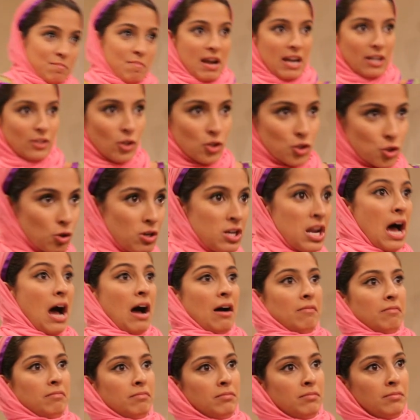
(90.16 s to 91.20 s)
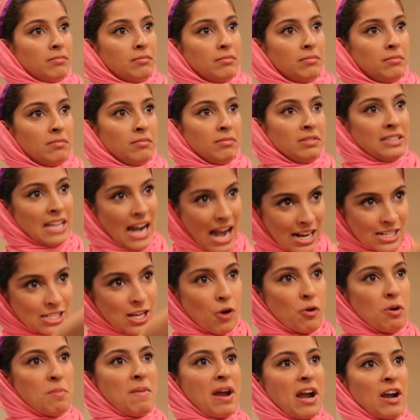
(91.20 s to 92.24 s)
made the chulla. That's
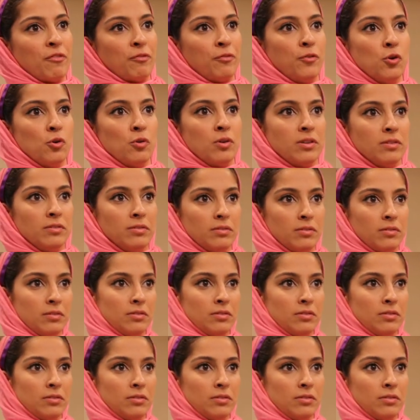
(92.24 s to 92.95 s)
how we made food.